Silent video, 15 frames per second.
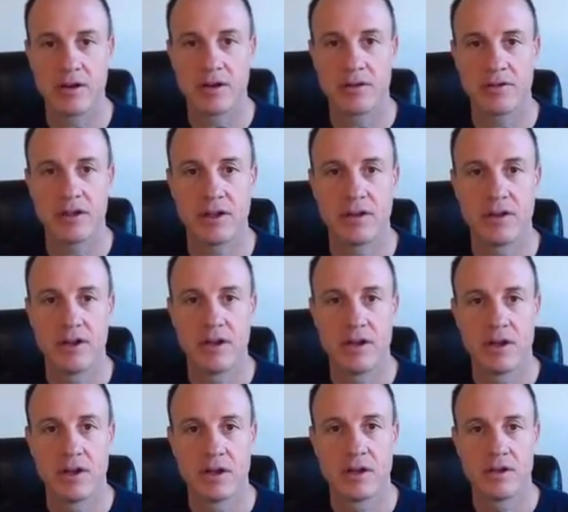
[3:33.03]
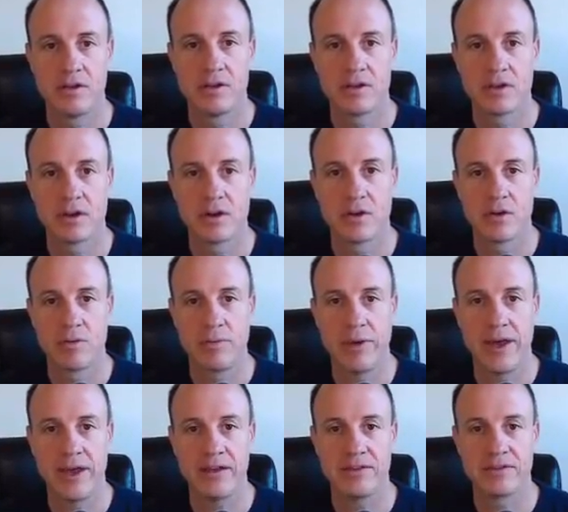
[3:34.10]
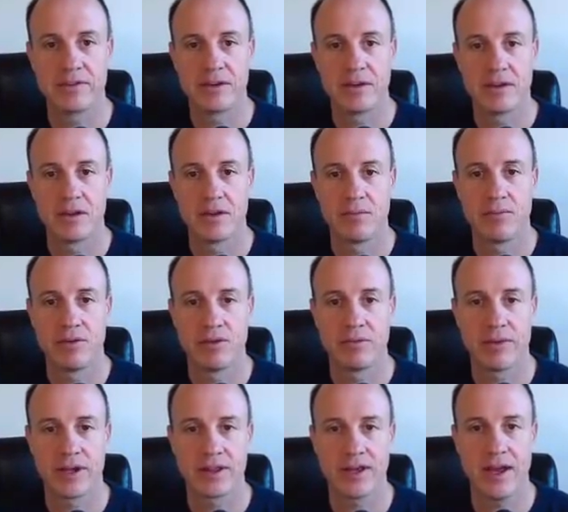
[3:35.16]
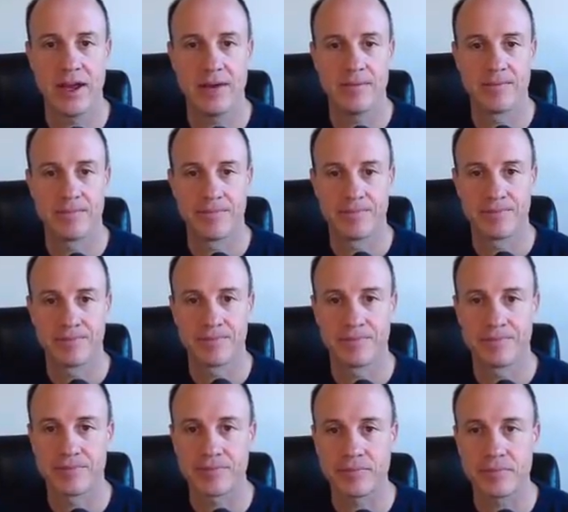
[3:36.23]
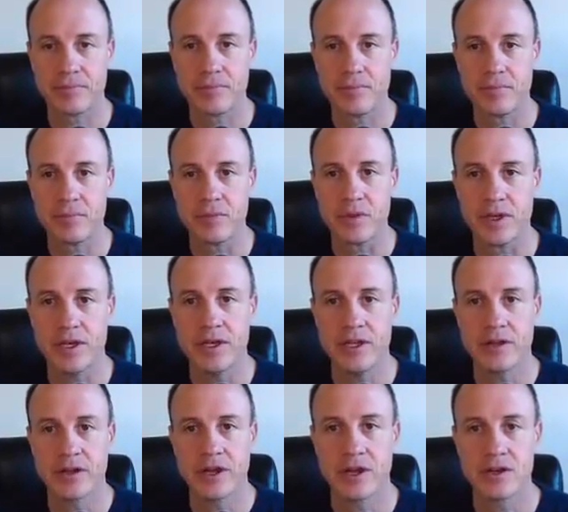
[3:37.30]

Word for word: Said you just go paste, boom, like that. And you click